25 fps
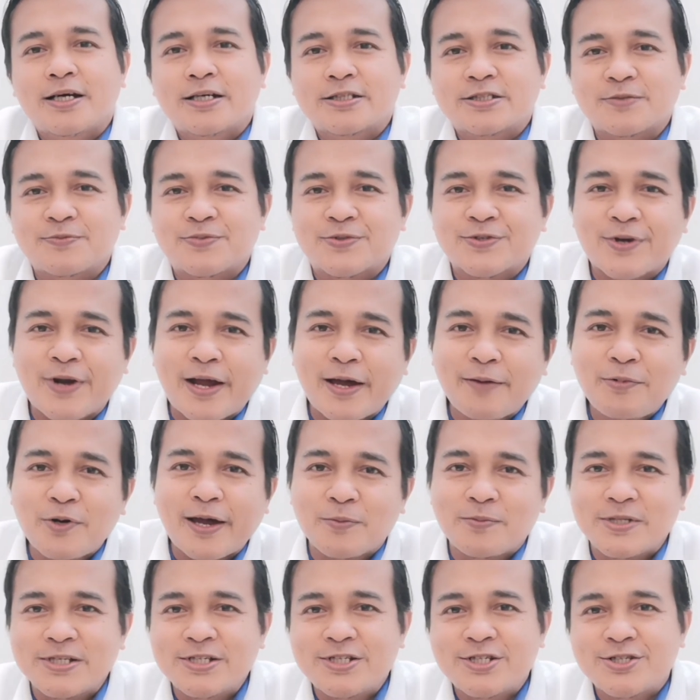a subscriber
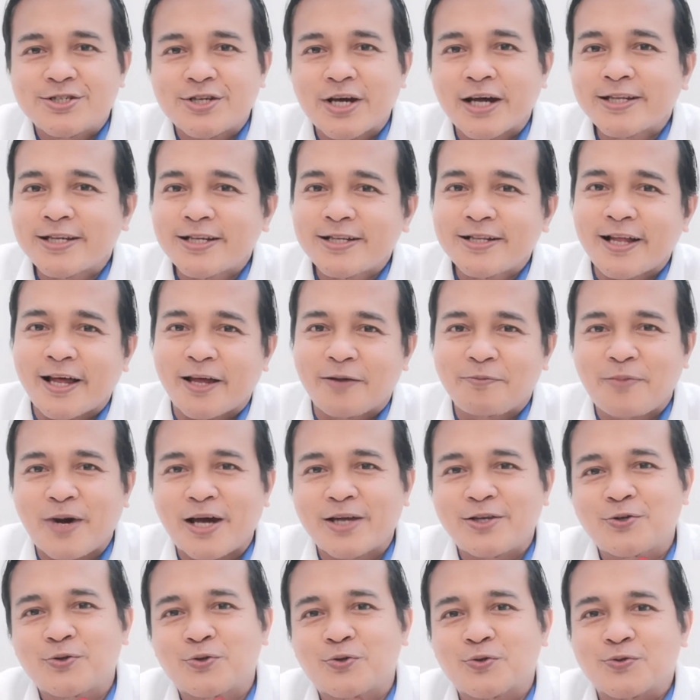of this channel, I
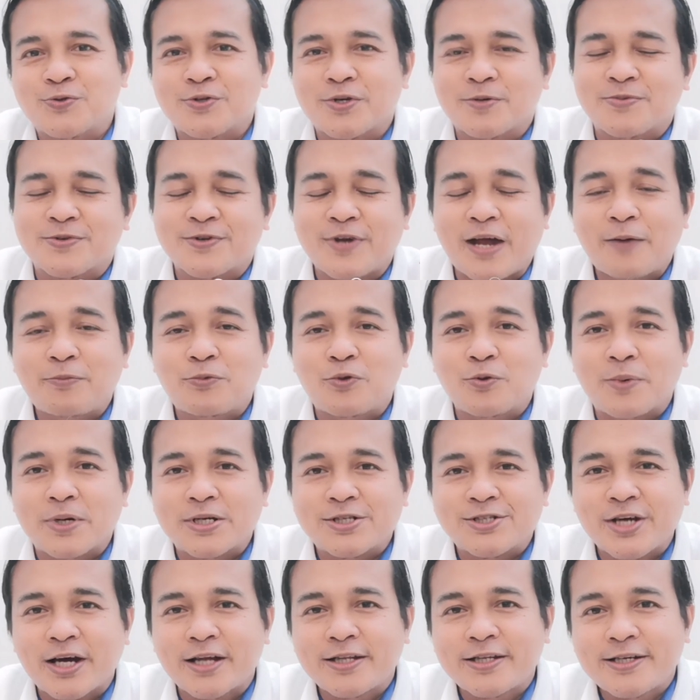invite you to subscribe to my
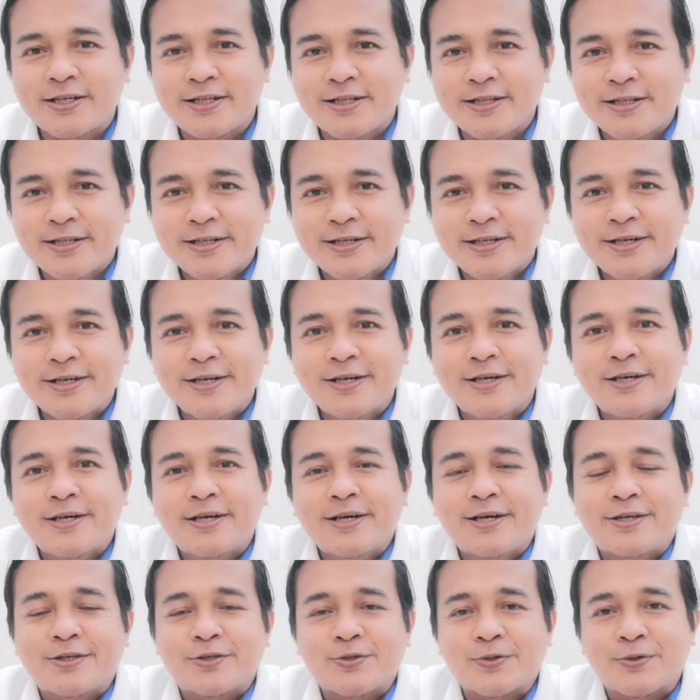channel
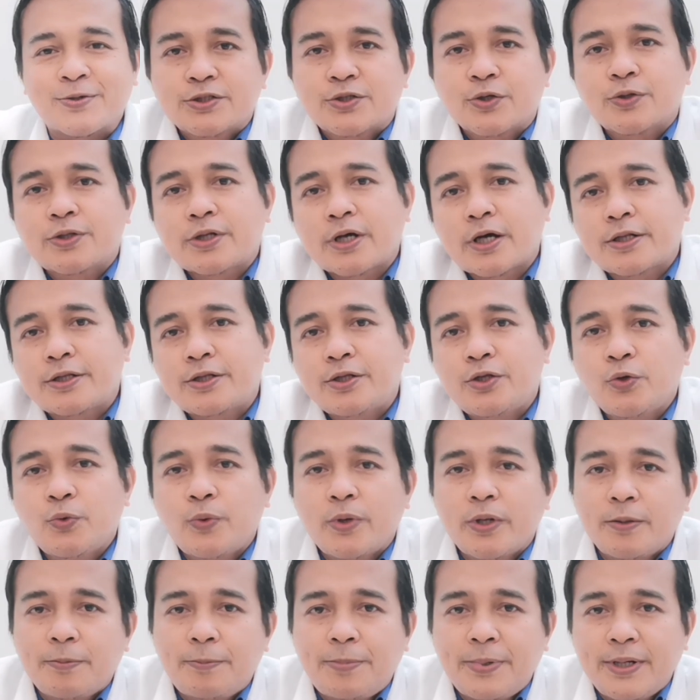so that you
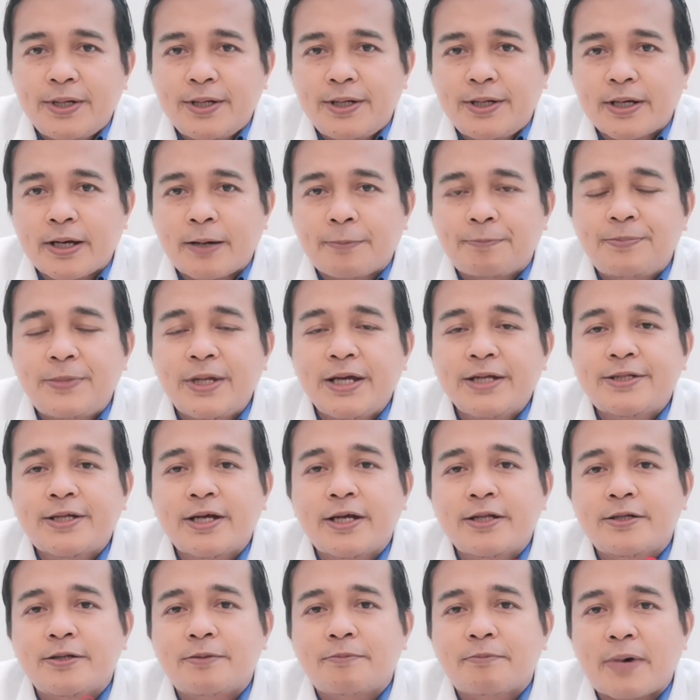will be
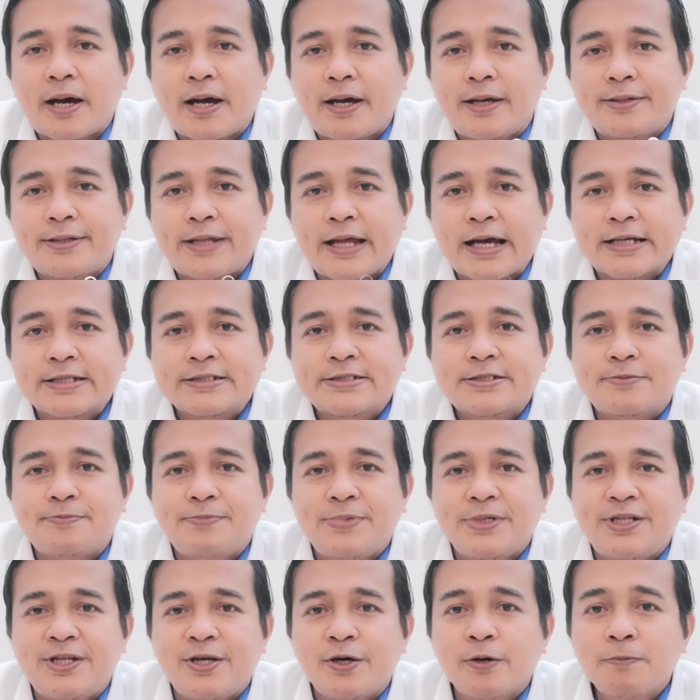updated in my next
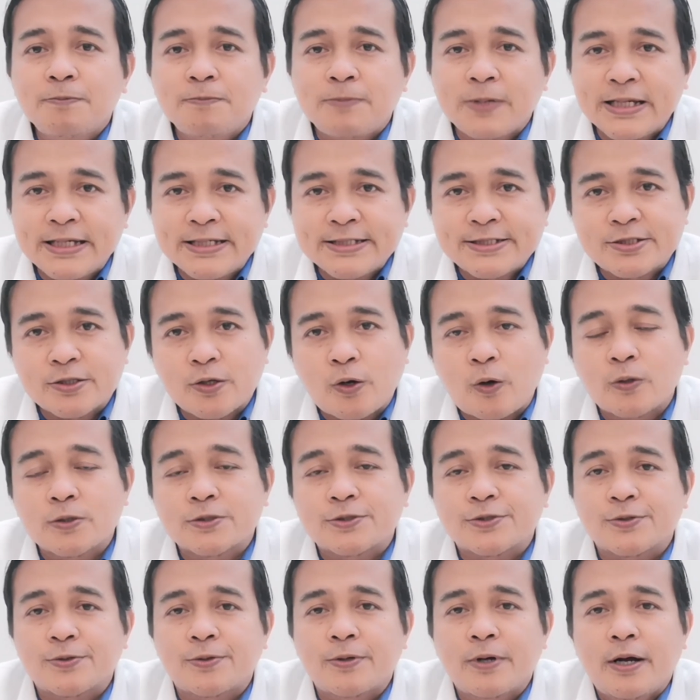video. Please
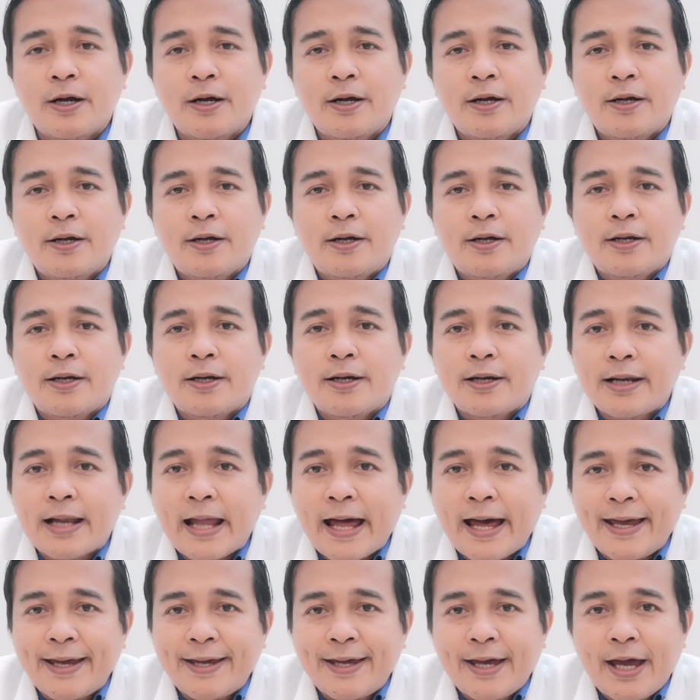also
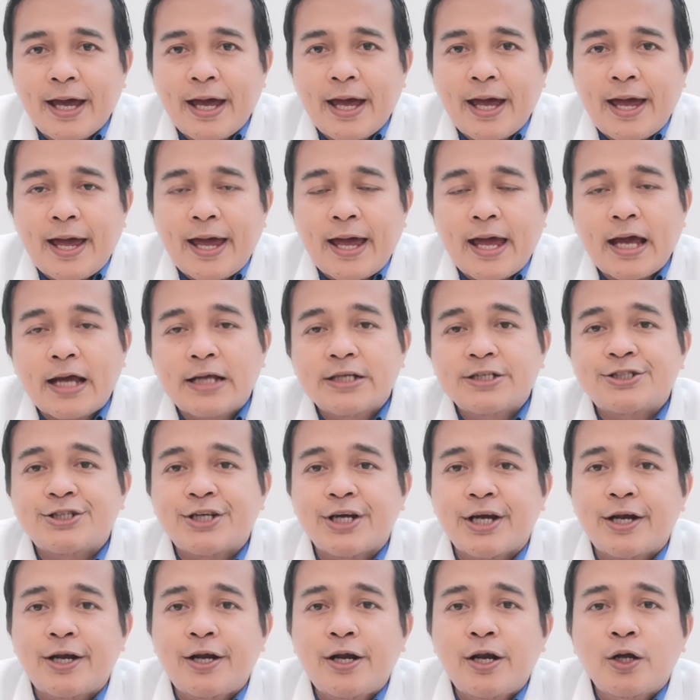like and
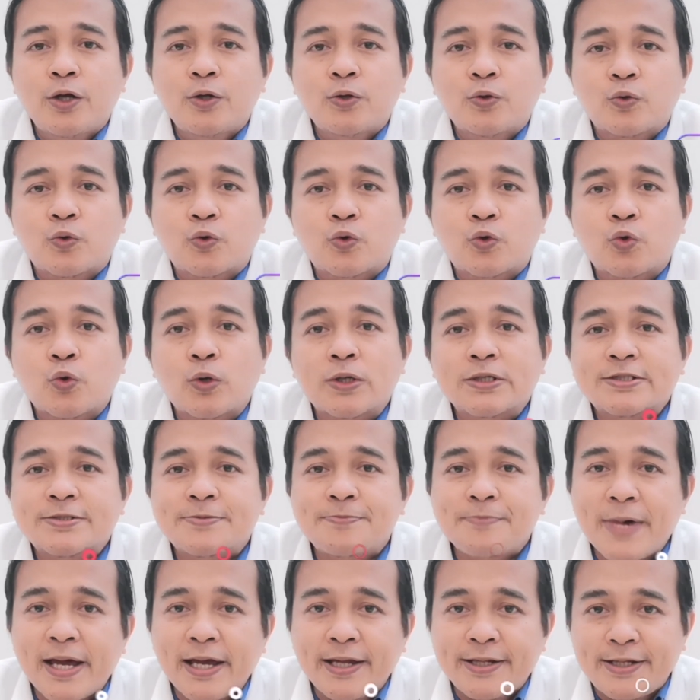share to
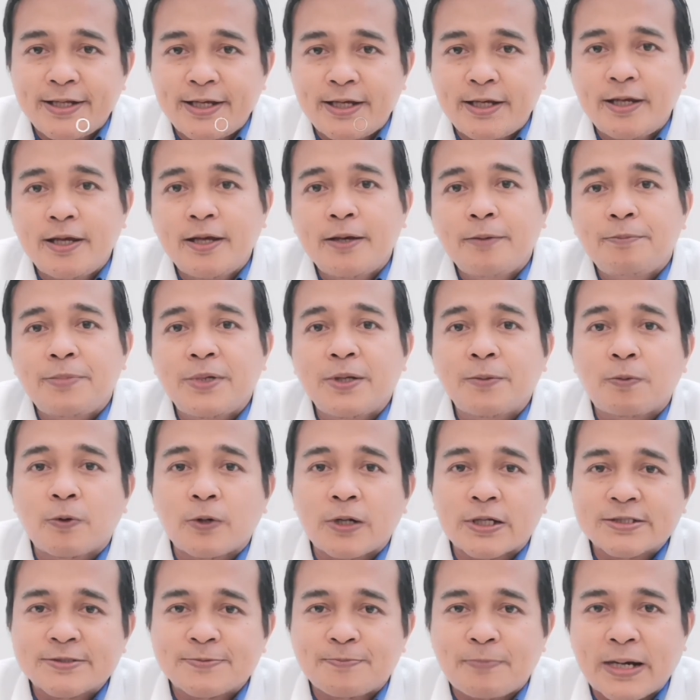as many
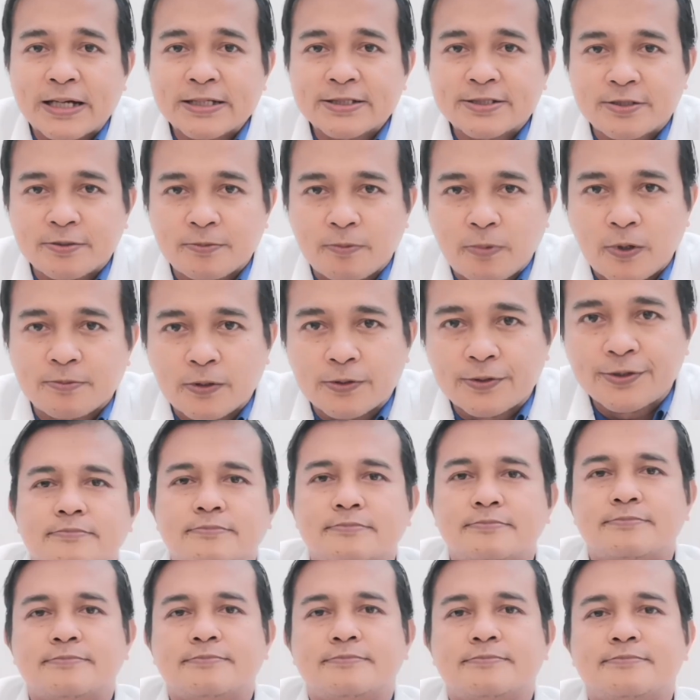people as possible.
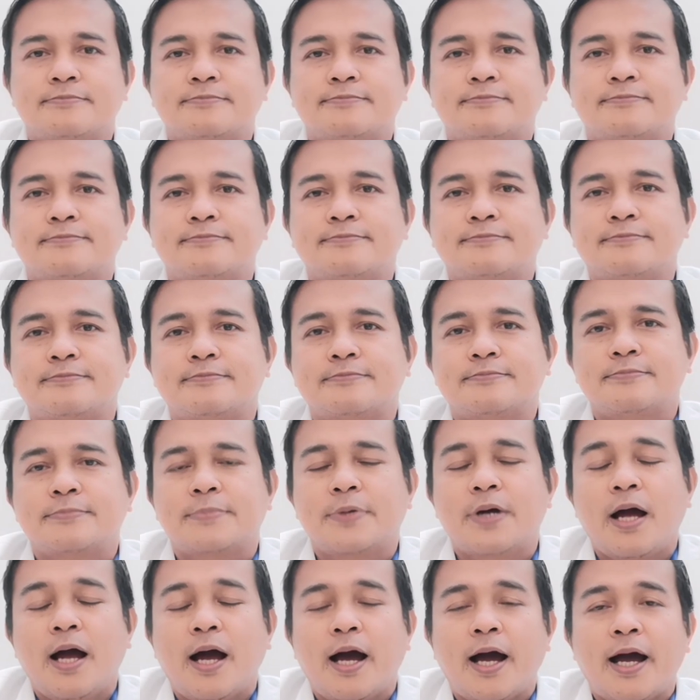
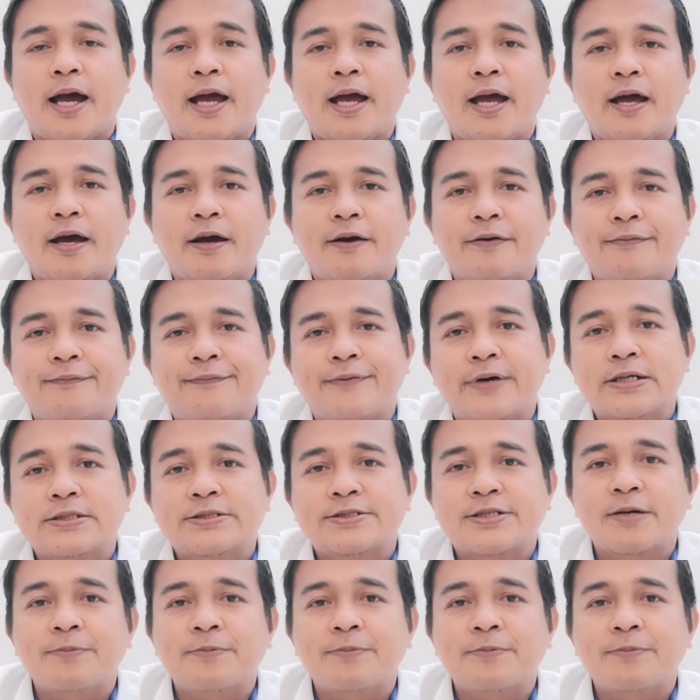I have